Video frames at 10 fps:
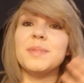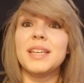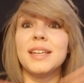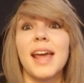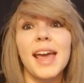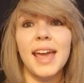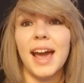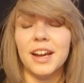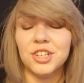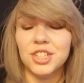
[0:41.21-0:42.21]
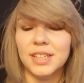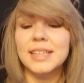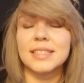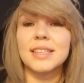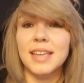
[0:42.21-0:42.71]
Today actually
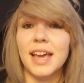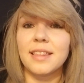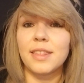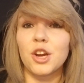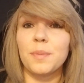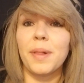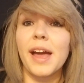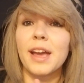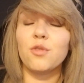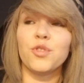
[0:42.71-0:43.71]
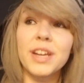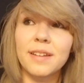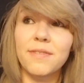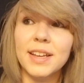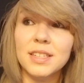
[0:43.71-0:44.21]
is the day that they are playing
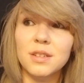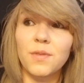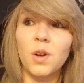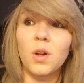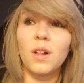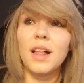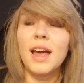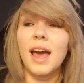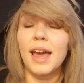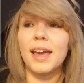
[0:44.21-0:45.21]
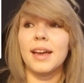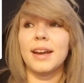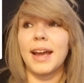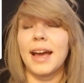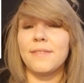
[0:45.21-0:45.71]
Reading Festival,
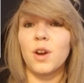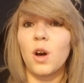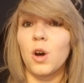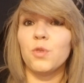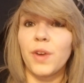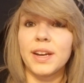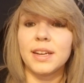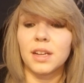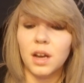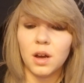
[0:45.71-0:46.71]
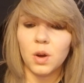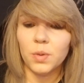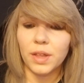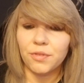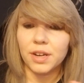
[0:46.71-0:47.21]
and I have it all ready to
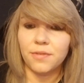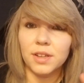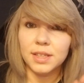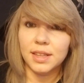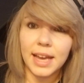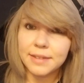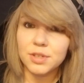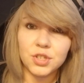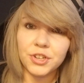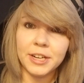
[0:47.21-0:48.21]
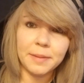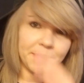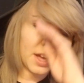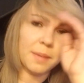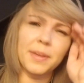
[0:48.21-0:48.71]
go, like ready for the live
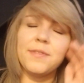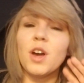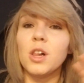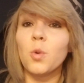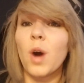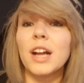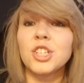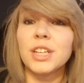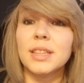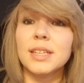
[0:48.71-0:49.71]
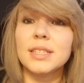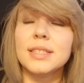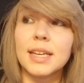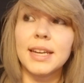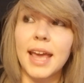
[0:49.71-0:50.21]
stream. If y'all are watching
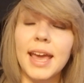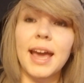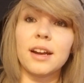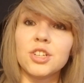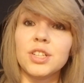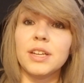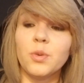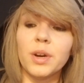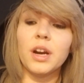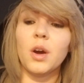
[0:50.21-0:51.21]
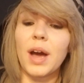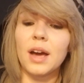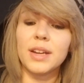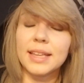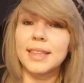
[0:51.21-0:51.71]
this today actually and you want to know
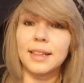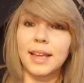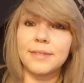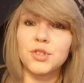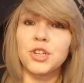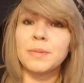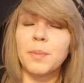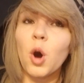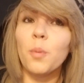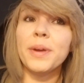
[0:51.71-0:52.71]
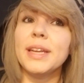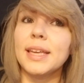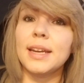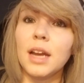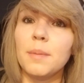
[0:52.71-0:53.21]
how to get that live streamed, I'm hoping to
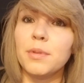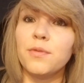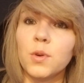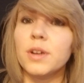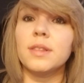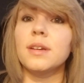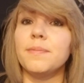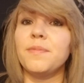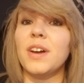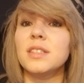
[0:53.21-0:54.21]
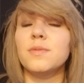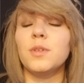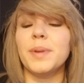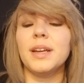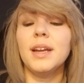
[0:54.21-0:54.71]
get it up before the
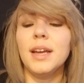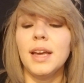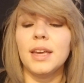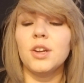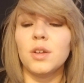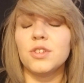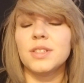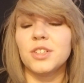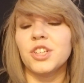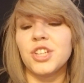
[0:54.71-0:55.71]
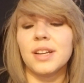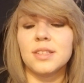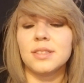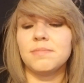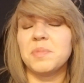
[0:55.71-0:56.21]
festival, but you know, there's a good
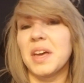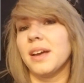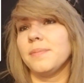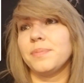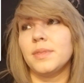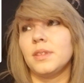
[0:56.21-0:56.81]
chance that